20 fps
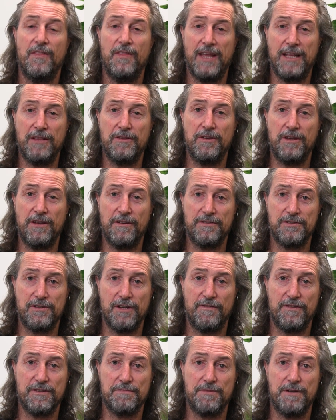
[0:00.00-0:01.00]
Then do your
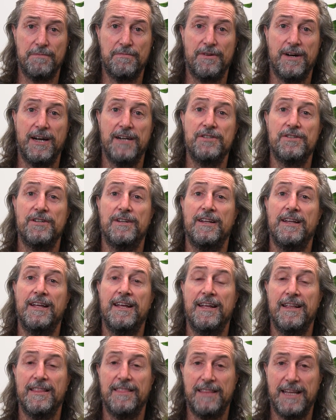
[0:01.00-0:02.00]
surface preparation,
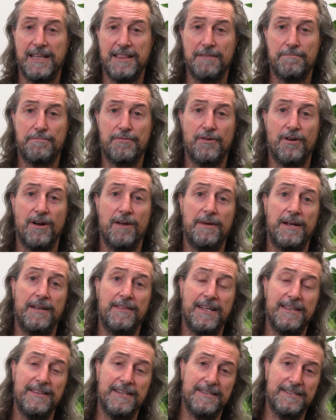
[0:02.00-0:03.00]
then the priming,
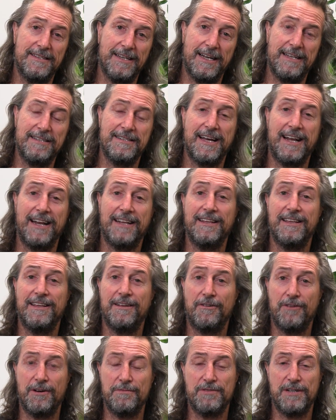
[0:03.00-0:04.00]
then the detailing, then
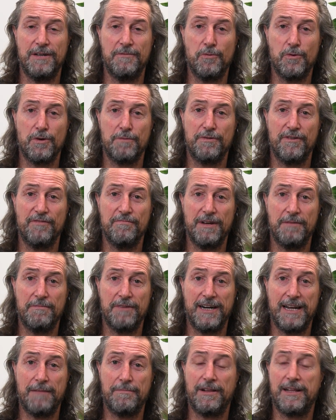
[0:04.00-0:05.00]
the Gripset waterproof
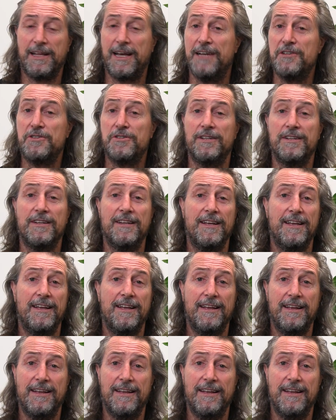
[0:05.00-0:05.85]
membrane application.